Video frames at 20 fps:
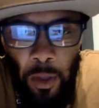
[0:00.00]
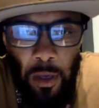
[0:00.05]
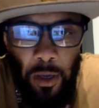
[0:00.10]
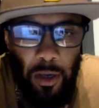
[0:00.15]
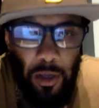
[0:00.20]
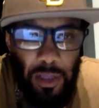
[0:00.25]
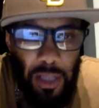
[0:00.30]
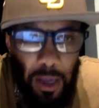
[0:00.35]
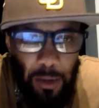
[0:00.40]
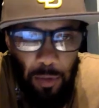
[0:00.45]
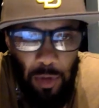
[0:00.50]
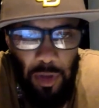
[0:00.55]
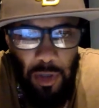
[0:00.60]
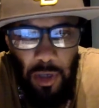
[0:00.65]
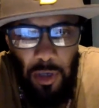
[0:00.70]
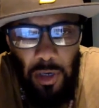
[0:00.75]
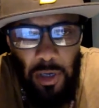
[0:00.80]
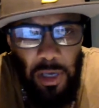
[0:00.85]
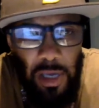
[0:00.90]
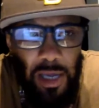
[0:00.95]
because I was
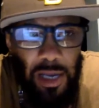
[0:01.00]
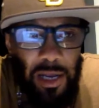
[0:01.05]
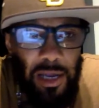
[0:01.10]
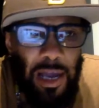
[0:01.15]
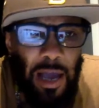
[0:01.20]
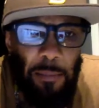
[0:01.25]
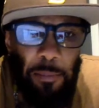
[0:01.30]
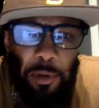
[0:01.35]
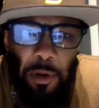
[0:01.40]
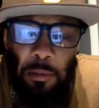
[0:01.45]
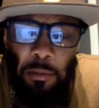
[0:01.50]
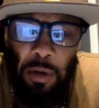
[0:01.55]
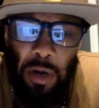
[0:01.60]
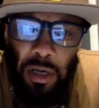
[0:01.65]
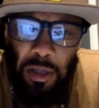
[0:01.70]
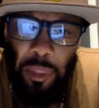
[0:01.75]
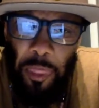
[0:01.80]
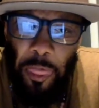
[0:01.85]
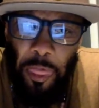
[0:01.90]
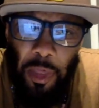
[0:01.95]
going to get a couple of
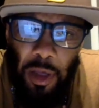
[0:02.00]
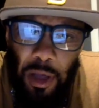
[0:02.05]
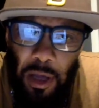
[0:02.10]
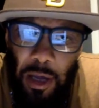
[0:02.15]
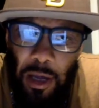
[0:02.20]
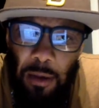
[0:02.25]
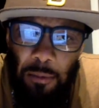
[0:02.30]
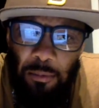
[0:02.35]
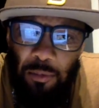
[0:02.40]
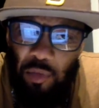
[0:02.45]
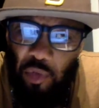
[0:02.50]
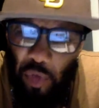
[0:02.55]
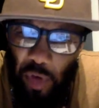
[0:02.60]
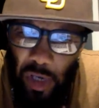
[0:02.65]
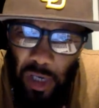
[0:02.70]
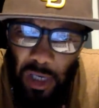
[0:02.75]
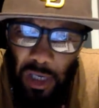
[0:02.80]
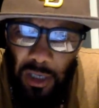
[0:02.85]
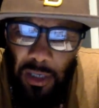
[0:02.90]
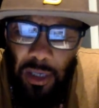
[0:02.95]
months
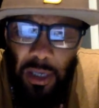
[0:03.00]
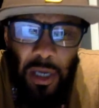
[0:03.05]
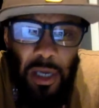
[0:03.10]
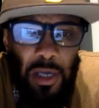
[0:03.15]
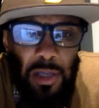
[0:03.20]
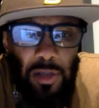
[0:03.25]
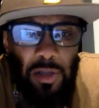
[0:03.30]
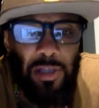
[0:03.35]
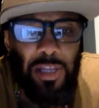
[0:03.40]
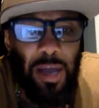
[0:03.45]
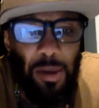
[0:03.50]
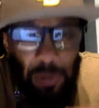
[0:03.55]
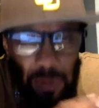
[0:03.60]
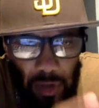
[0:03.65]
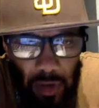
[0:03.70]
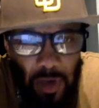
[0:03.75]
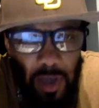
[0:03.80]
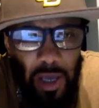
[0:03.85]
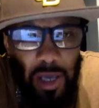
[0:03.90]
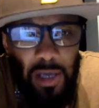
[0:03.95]
free. So that was
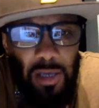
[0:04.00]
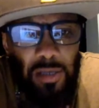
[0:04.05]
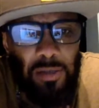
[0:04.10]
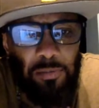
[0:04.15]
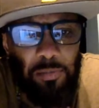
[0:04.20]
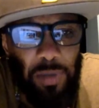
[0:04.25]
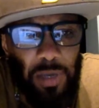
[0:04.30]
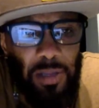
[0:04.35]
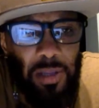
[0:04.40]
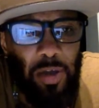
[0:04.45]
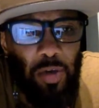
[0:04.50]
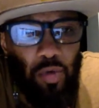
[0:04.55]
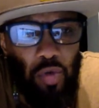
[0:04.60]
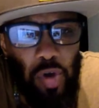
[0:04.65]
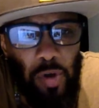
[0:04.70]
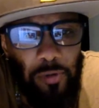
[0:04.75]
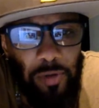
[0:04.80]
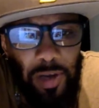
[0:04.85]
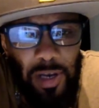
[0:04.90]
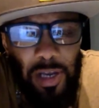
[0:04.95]
gonna be the
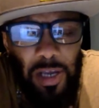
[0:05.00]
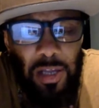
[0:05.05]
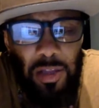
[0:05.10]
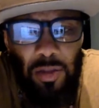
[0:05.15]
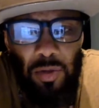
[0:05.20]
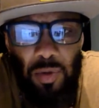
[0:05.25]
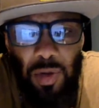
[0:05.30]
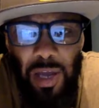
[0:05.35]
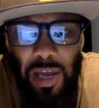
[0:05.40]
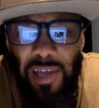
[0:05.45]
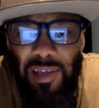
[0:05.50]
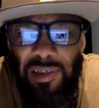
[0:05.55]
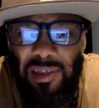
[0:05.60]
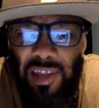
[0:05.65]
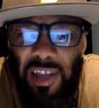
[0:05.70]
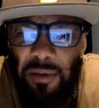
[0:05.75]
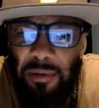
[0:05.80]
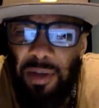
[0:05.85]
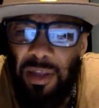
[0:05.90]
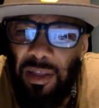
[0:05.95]
equivalent to like
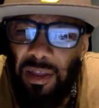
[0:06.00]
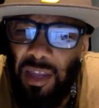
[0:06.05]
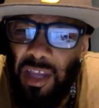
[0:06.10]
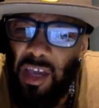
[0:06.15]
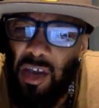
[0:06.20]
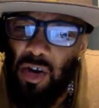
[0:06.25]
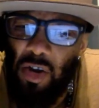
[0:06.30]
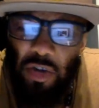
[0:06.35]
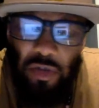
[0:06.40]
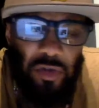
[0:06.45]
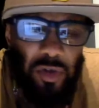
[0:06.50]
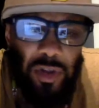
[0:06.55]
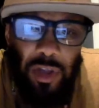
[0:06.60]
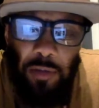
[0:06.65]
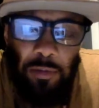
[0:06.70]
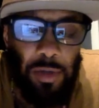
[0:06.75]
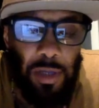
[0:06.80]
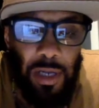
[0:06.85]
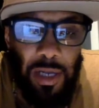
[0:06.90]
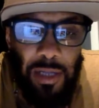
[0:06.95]
1700,
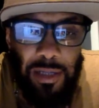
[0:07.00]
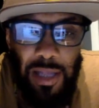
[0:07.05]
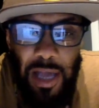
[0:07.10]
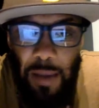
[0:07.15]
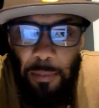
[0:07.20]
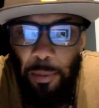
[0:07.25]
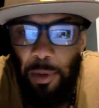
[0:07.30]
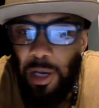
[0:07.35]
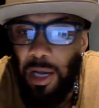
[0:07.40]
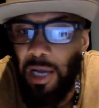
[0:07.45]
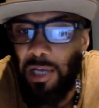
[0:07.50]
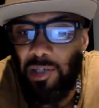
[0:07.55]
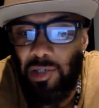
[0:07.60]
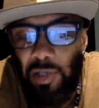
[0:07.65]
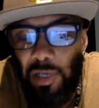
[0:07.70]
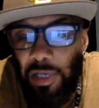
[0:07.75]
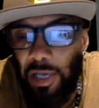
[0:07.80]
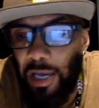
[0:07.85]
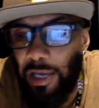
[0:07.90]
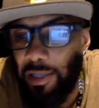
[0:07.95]
something like that. But
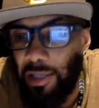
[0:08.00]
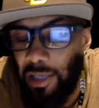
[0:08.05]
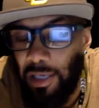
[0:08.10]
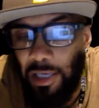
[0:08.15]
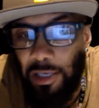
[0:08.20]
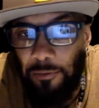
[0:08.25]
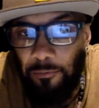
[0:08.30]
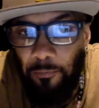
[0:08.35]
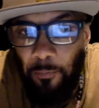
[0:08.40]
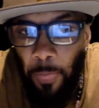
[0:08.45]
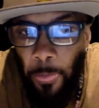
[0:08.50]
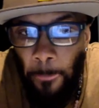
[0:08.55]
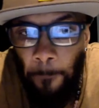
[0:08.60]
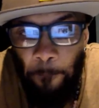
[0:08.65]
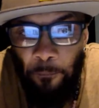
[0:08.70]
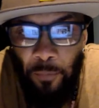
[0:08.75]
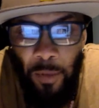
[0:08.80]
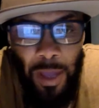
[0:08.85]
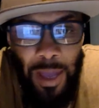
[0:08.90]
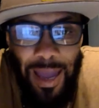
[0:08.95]
actually, I didn't
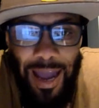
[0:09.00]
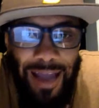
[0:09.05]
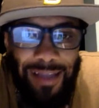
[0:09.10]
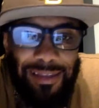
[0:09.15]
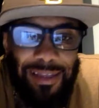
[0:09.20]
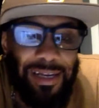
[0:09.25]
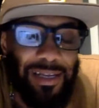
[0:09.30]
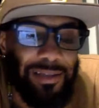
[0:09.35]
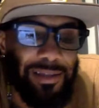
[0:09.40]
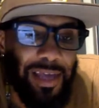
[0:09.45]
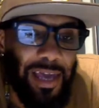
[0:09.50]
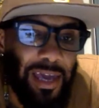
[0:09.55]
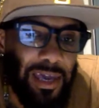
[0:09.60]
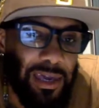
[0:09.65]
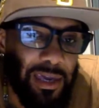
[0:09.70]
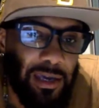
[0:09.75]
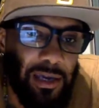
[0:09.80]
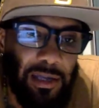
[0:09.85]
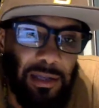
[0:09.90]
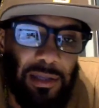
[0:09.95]
take
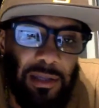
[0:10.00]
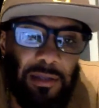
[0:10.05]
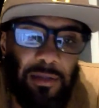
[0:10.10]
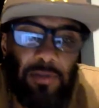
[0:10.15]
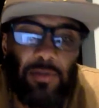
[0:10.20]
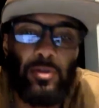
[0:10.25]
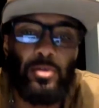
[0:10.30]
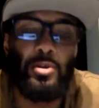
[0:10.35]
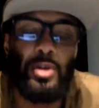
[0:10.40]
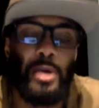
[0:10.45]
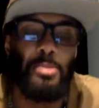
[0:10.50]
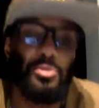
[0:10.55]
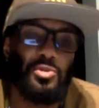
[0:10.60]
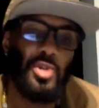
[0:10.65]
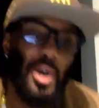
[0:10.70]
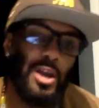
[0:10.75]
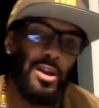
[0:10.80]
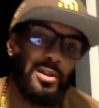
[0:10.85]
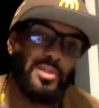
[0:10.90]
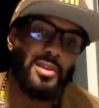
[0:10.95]
it because, dude, I'm
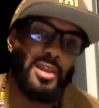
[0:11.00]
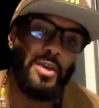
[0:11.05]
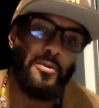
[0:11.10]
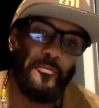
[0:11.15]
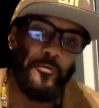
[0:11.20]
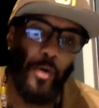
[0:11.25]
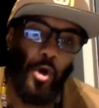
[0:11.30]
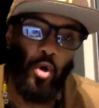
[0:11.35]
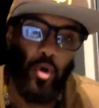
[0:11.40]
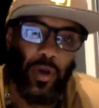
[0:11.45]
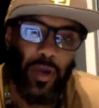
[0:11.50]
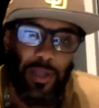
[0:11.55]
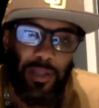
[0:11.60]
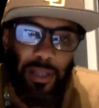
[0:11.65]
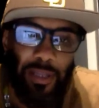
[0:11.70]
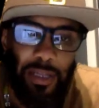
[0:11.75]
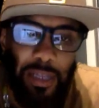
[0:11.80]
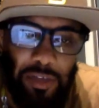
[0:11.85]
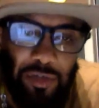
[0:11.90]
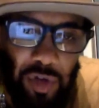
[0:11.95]
trying to stay focused
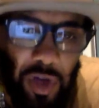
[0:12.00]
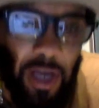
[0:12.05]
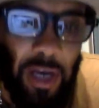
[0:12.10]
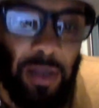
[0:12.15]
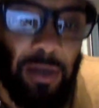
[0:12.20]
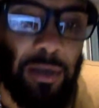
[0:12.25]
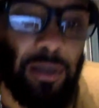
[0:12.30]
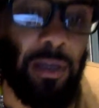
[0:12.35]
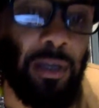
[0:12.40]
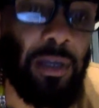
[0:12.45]
and I try to,